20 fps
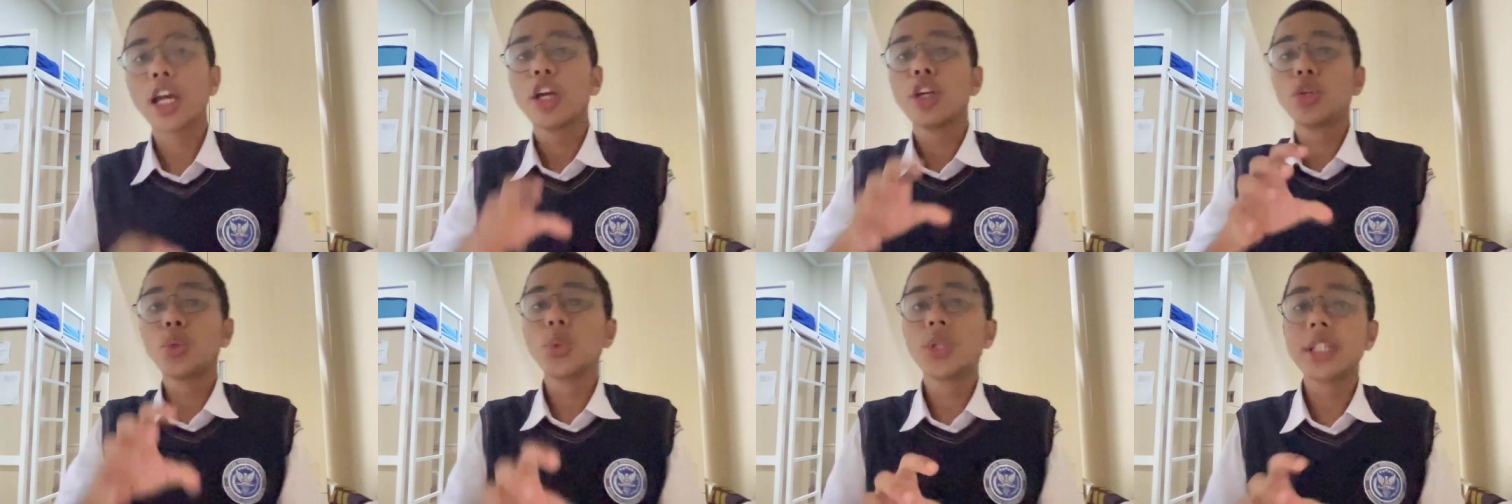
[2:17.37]

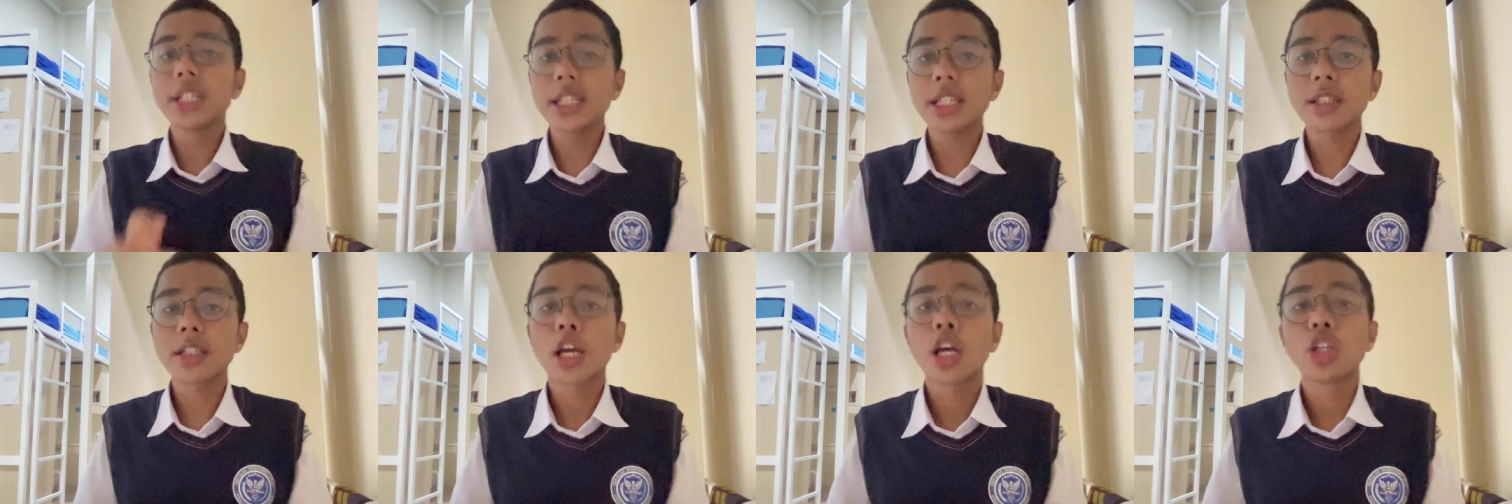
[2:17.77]
you
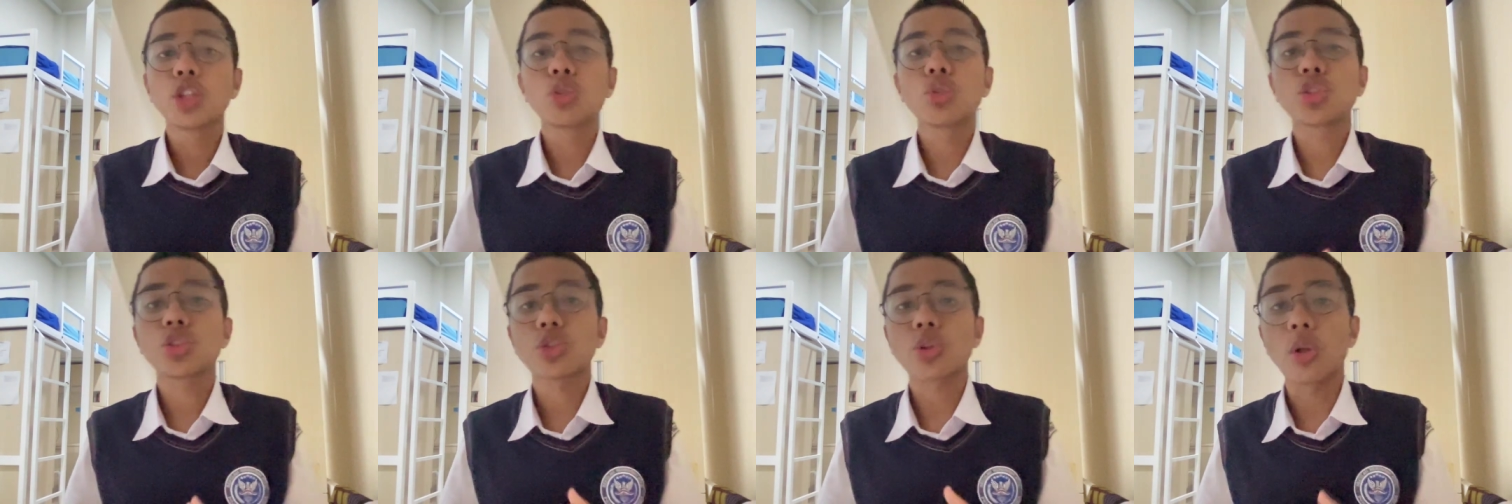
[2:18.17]
need
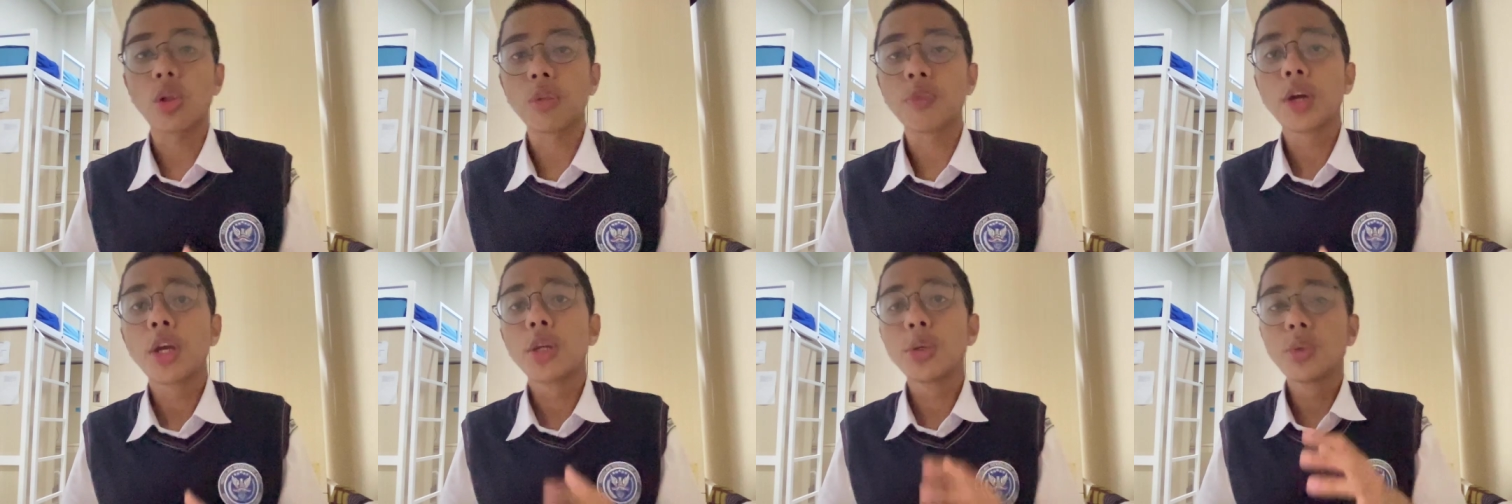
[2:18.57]
to
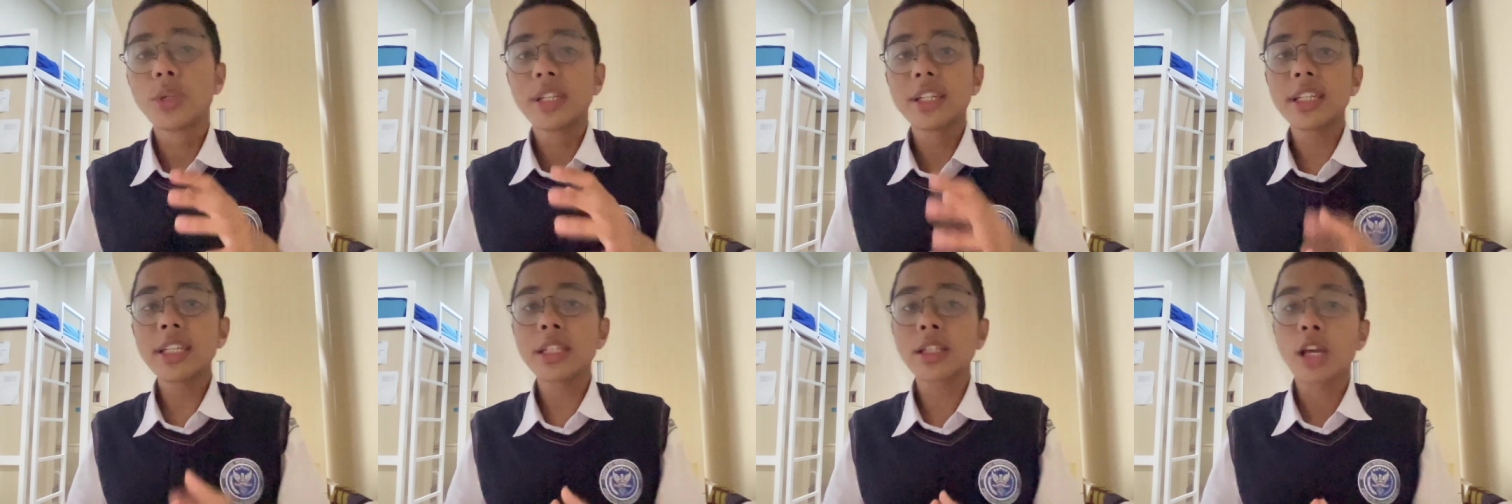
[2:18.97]
solve, you
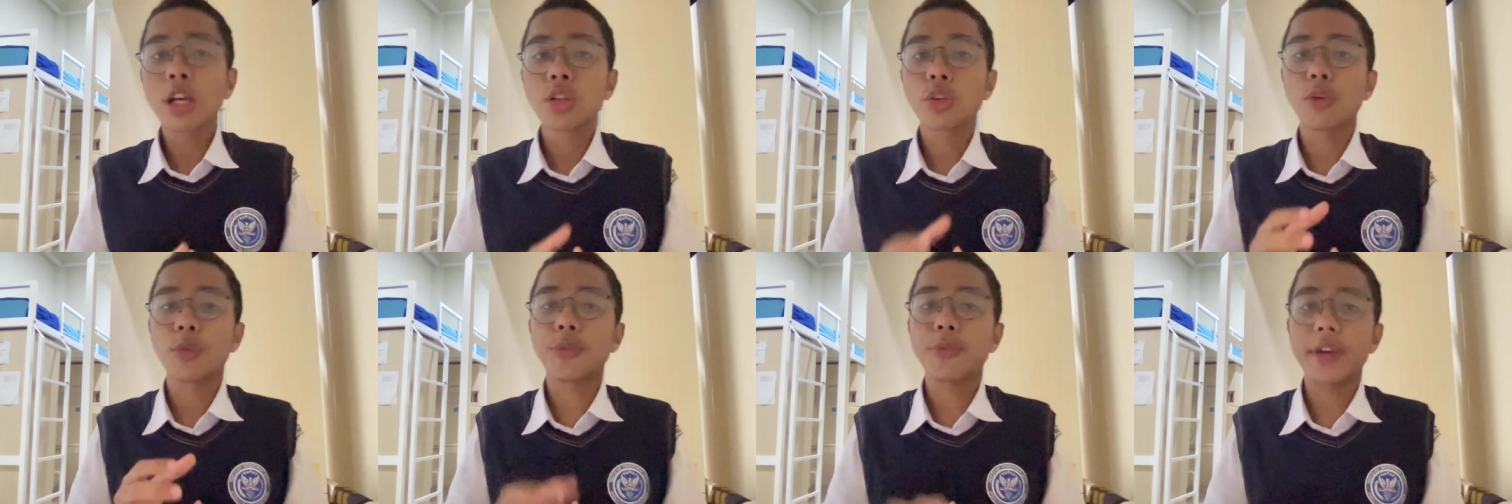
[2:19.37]
need
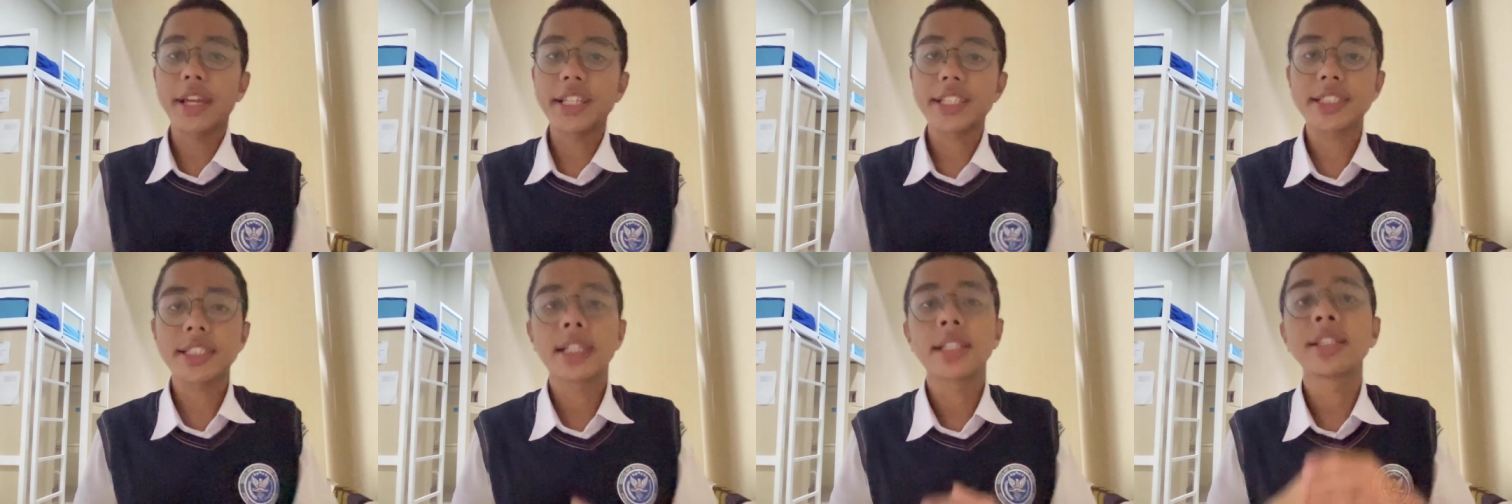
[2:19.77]
to
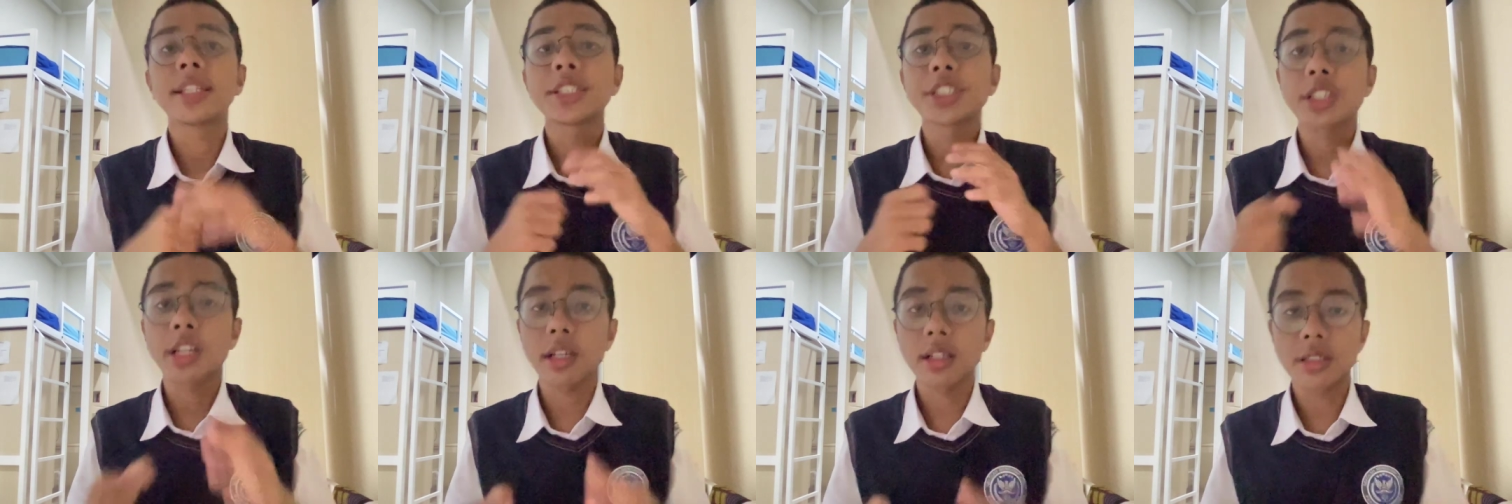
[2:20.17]
face the
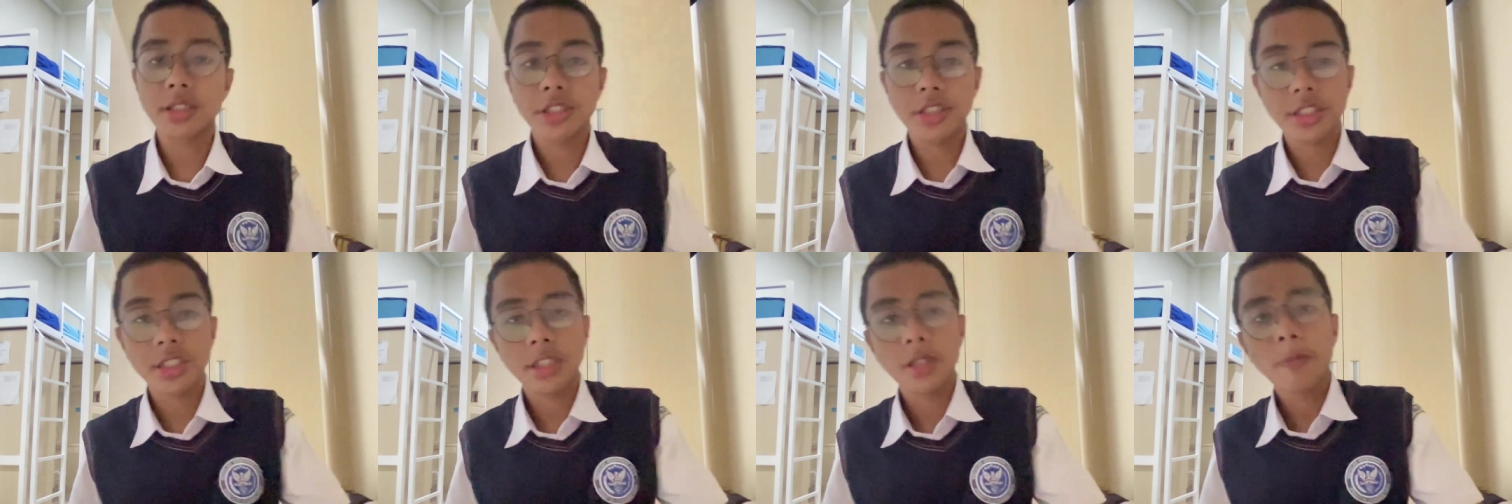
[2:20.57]

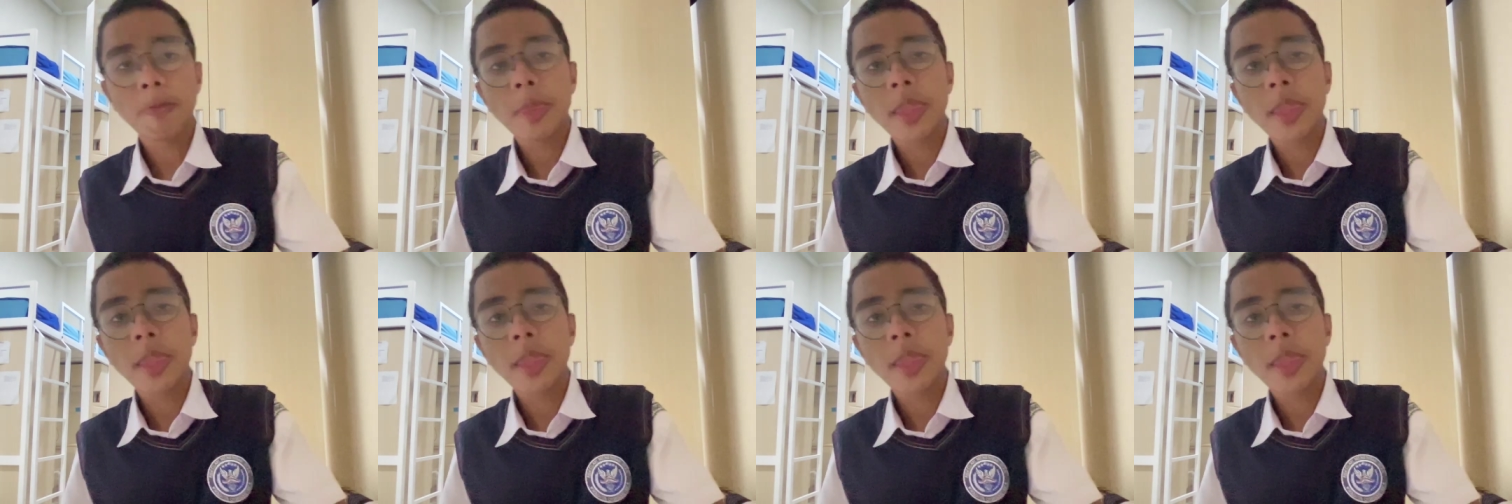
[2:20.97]
challenges.